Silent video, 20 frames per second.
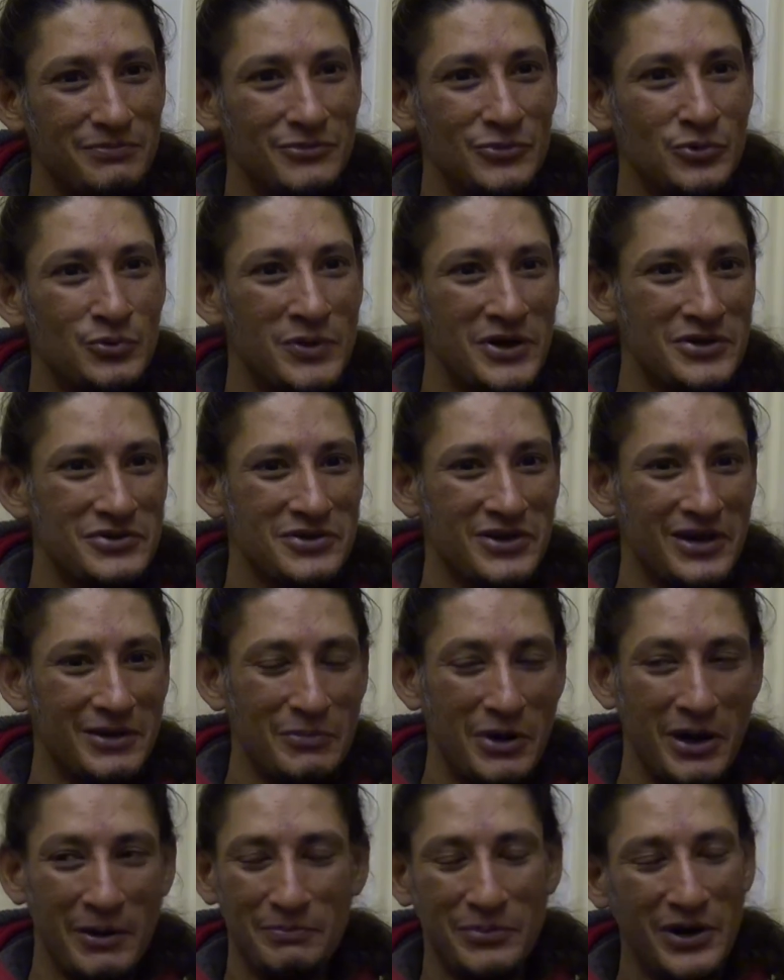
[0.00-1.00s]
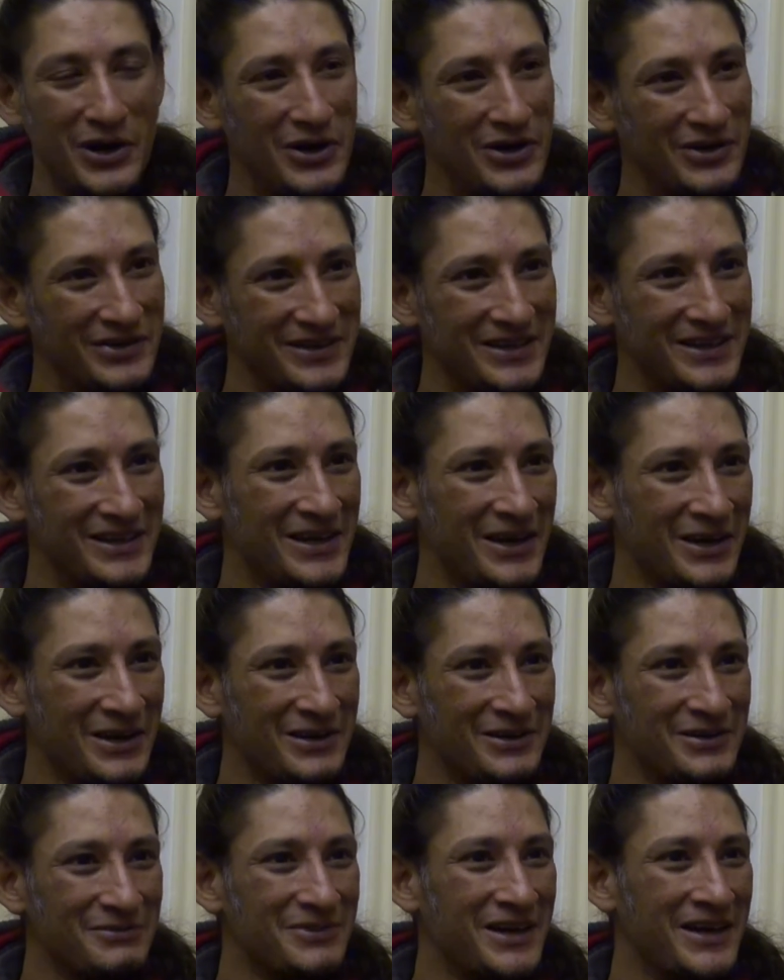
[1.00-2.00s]
almost like my partner, like
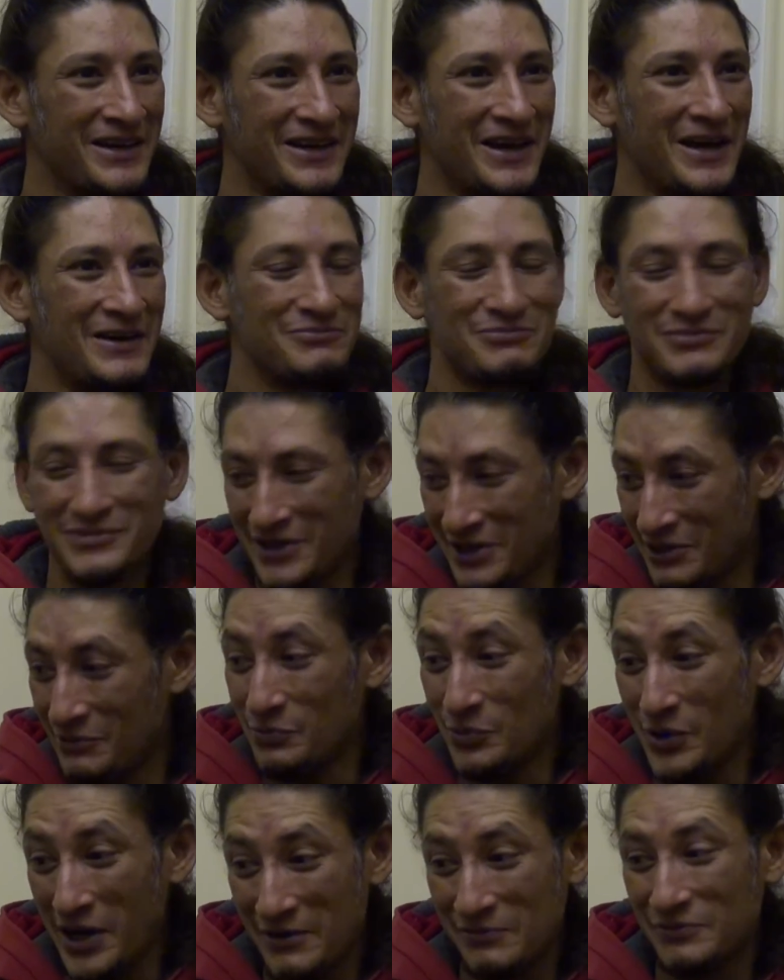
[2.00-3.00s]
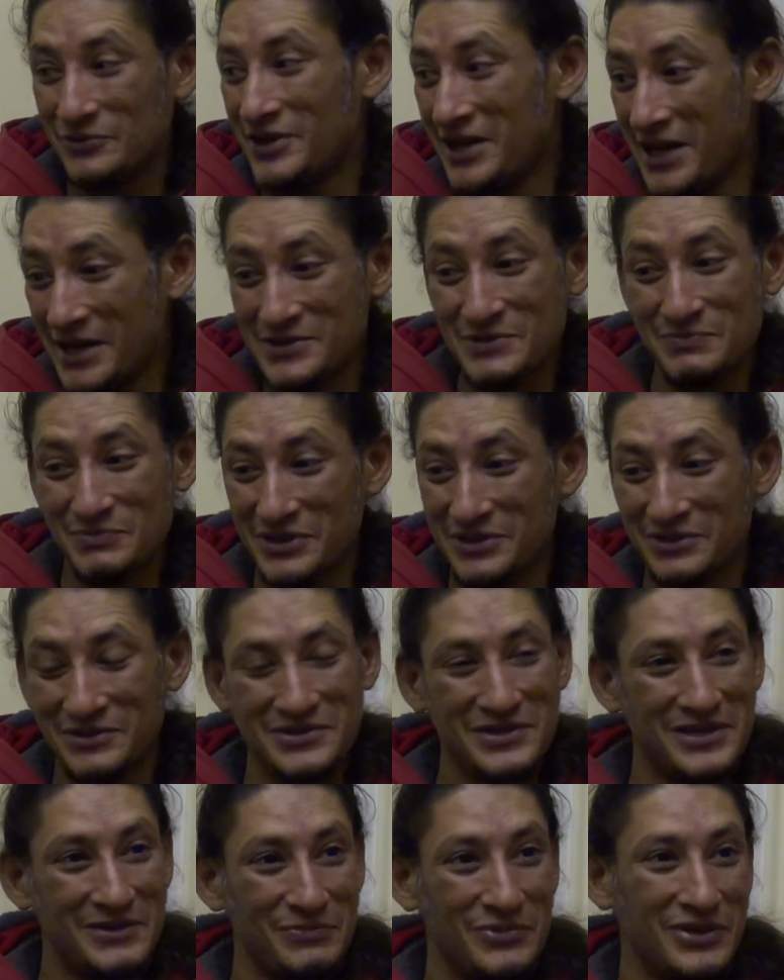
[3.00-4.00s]
a wife or a husband or
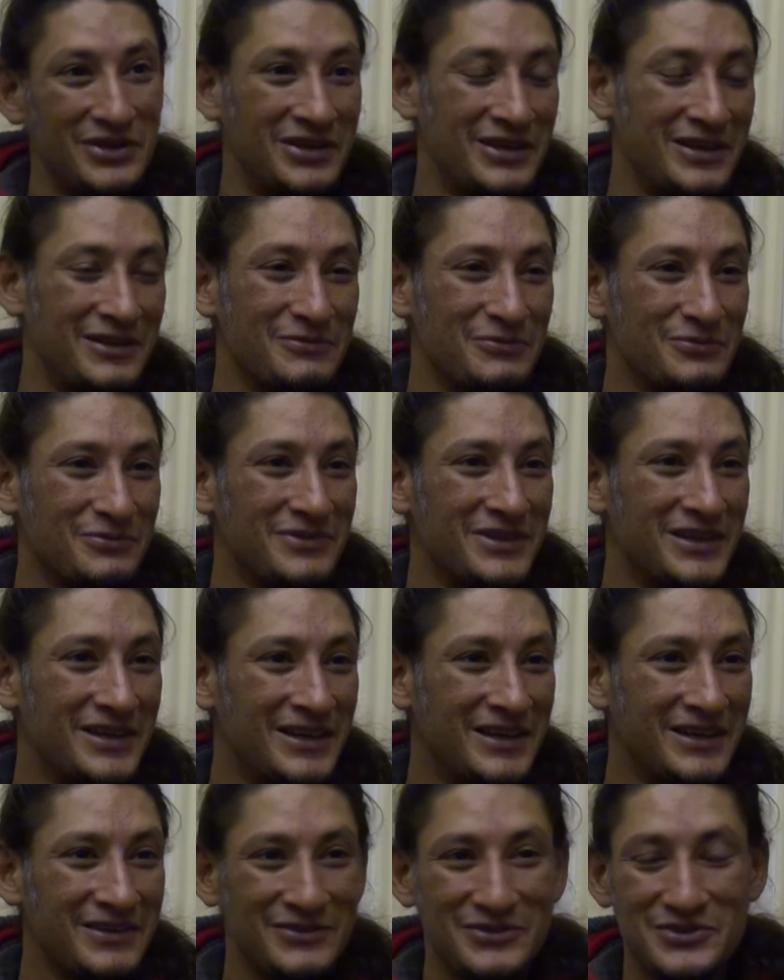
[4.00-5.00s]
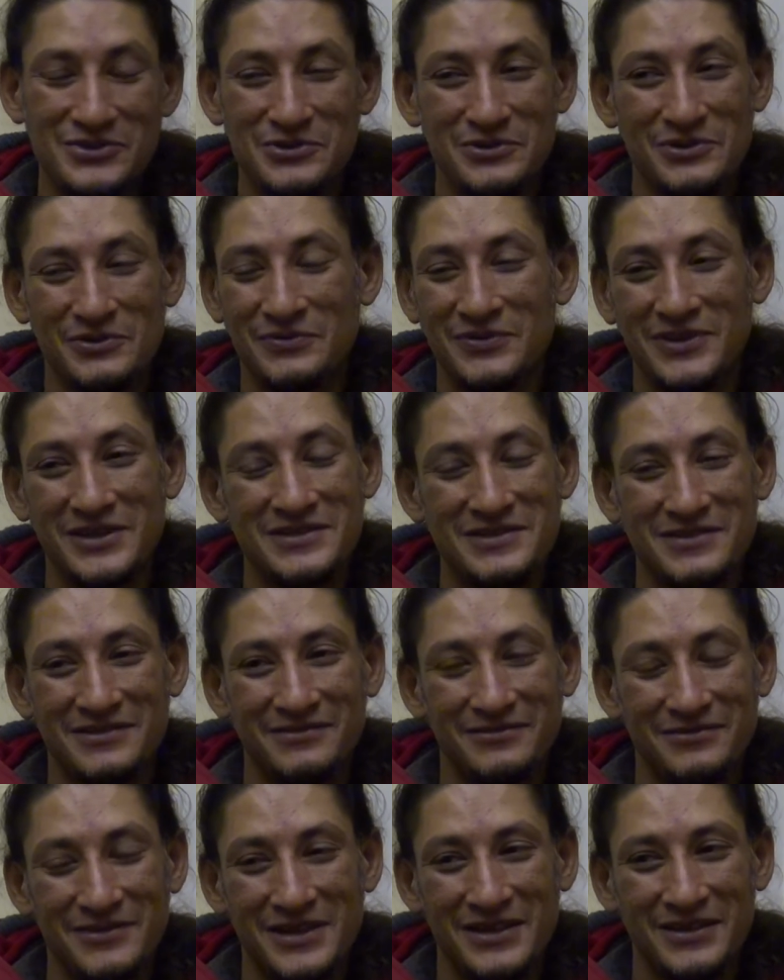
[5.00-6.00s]
something. The 2 of us.
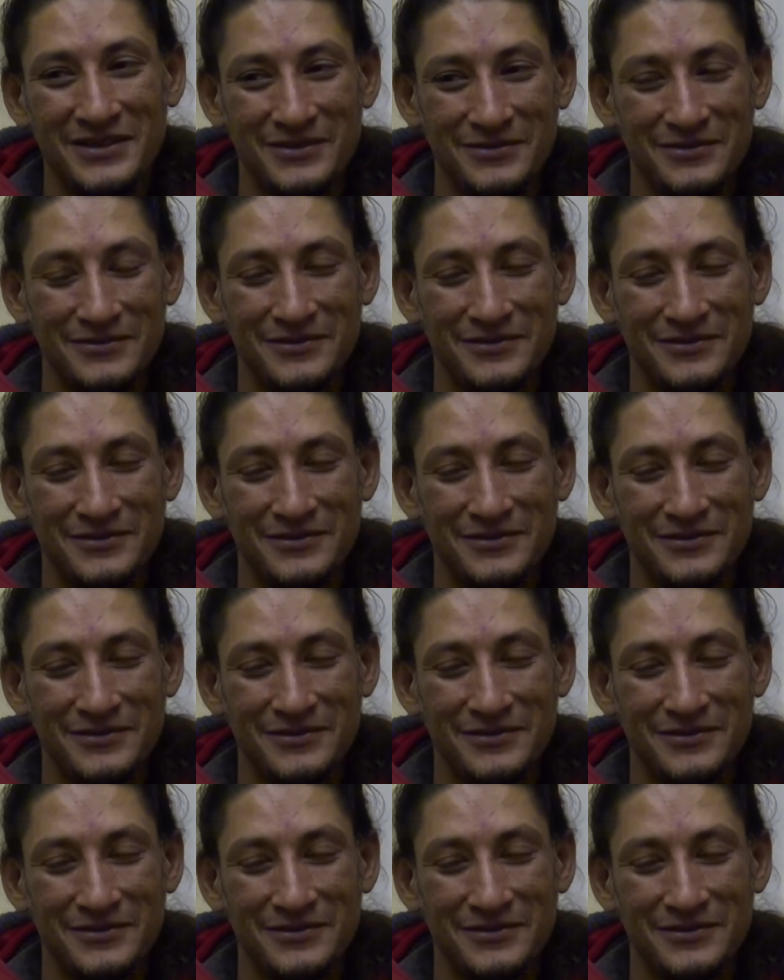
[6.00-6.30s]
Yeah.